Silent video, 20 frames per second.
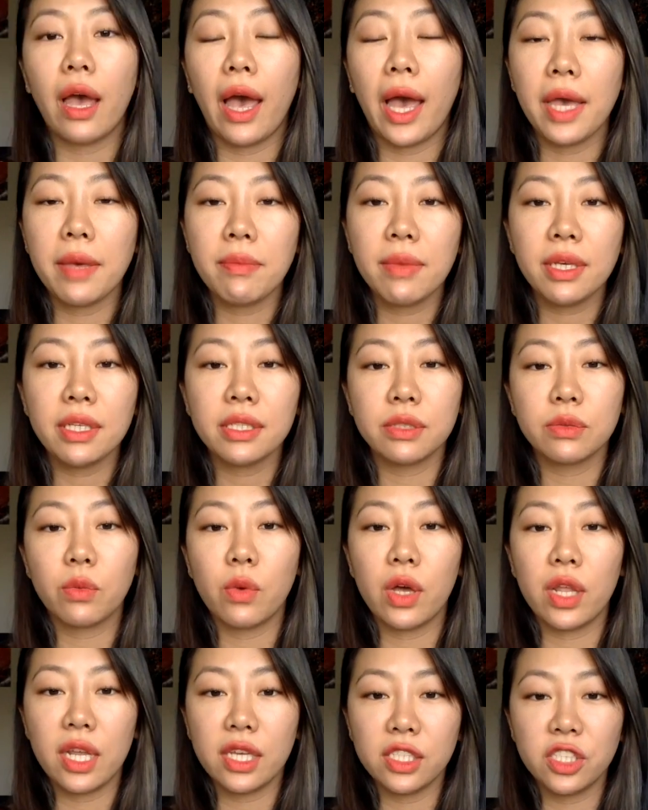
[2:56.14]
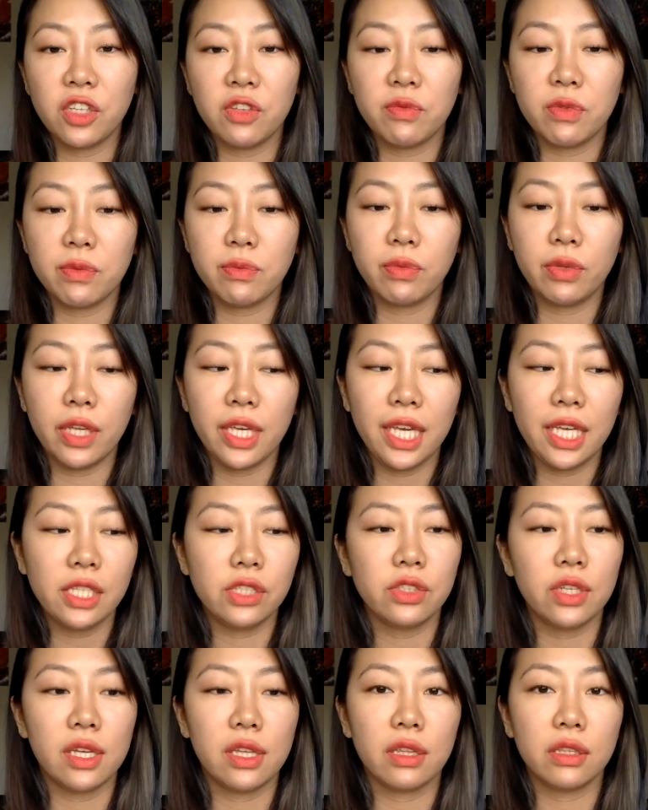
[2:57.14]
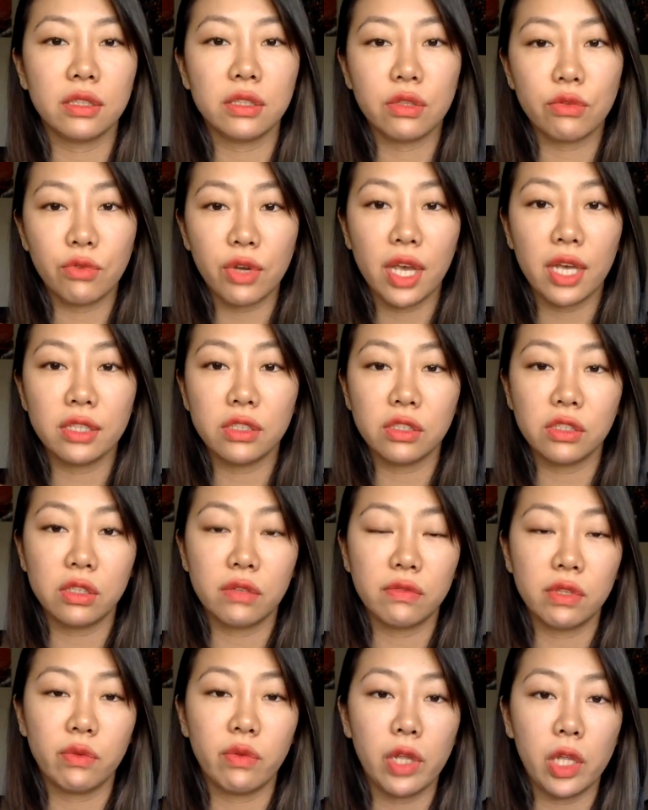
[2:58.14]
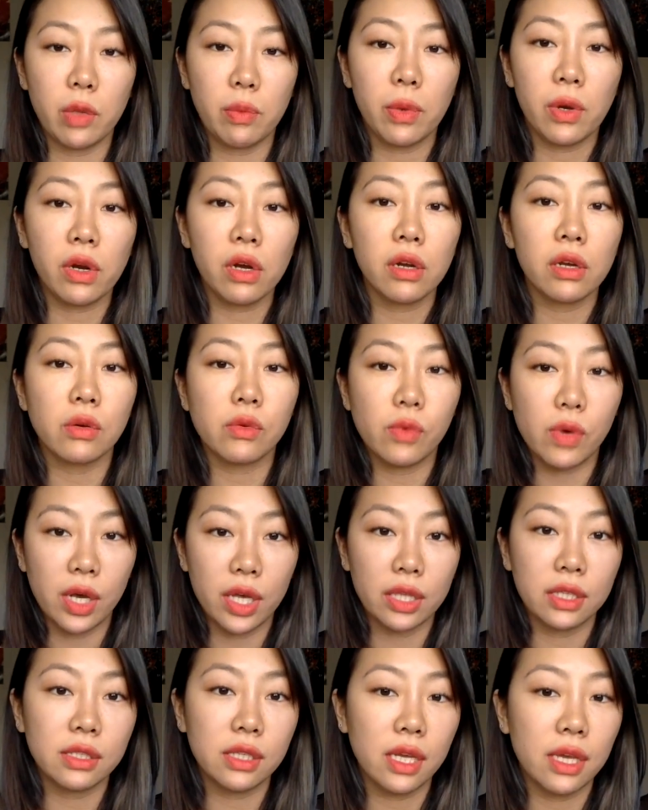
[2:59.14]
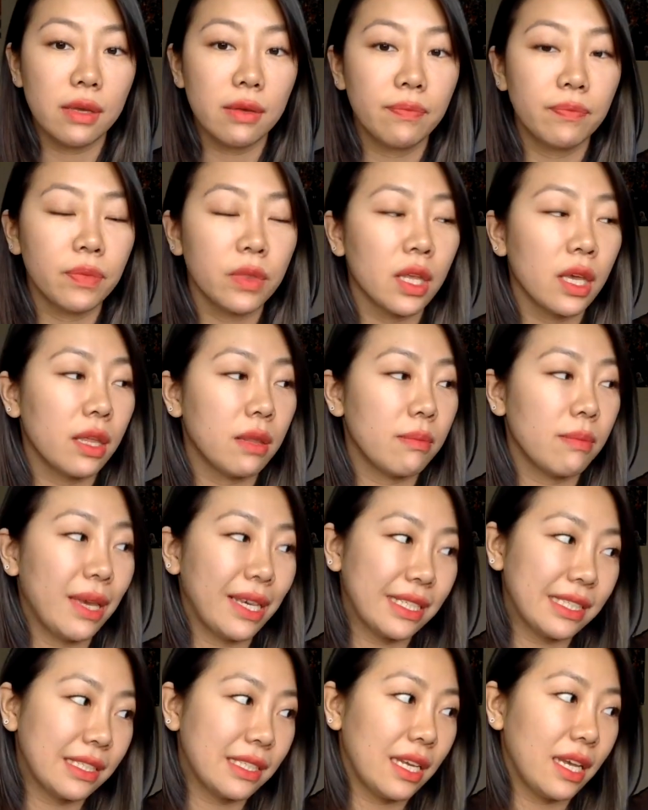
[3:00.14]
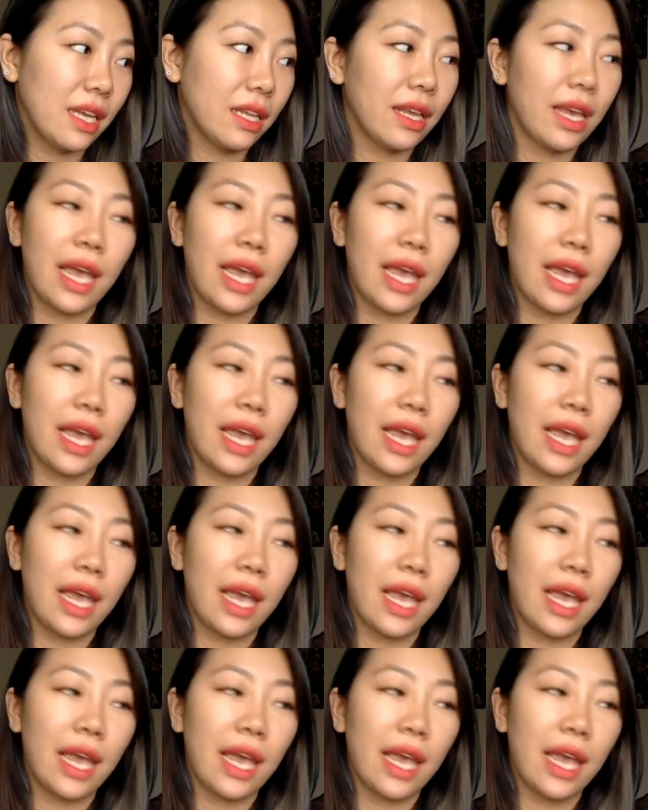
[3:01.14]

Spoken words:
I mixed 1 ounce of the bleach and 3 ounces of developer one time, mixed it,